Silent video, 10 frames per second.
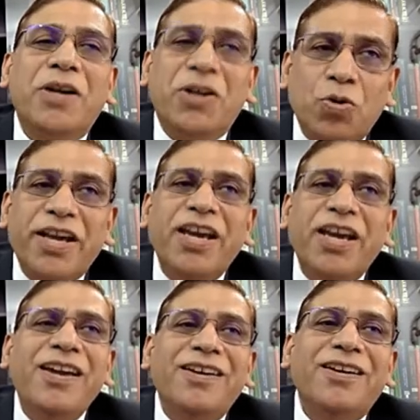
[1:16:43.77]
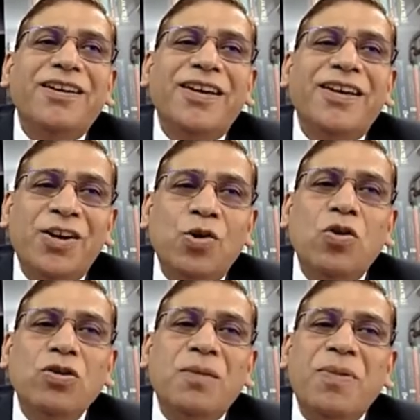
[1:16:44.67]
But today, in
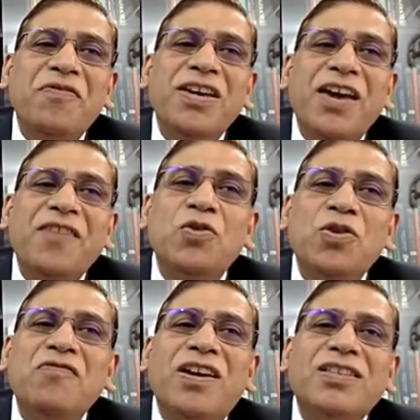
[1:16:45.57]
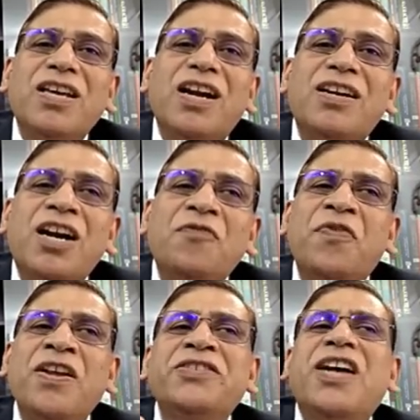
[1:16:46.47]
Lok Sabha, we have universal
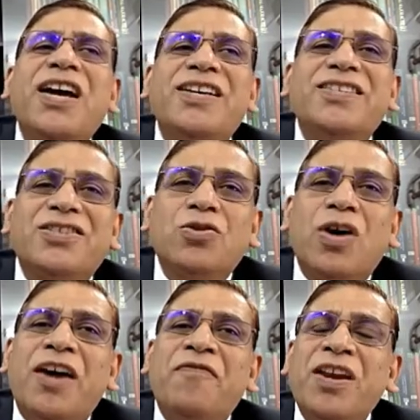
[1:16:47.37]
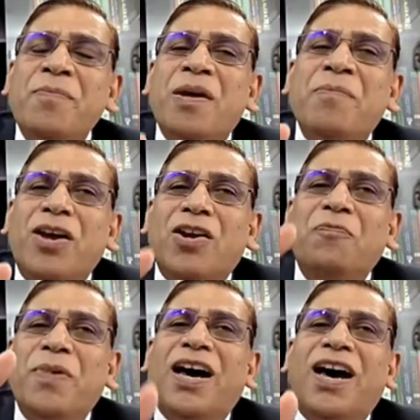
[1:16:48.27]
adult franchise. So every member
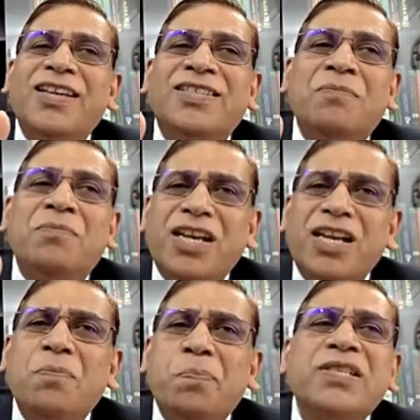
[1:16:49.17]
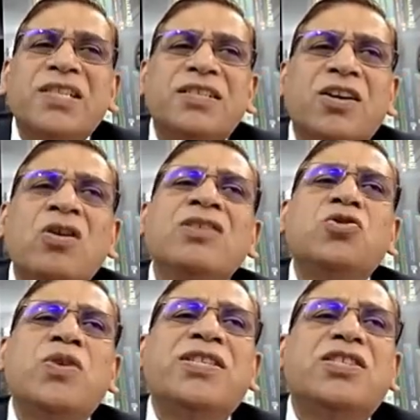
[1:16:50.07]
of Bihar Assembly represents a
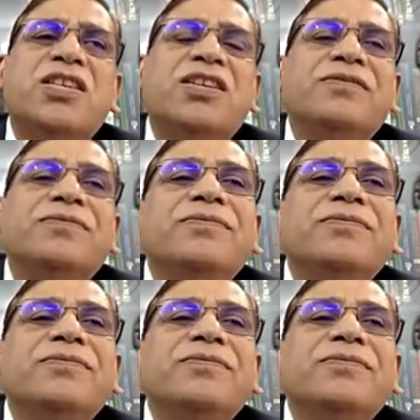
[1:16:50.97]
constituency.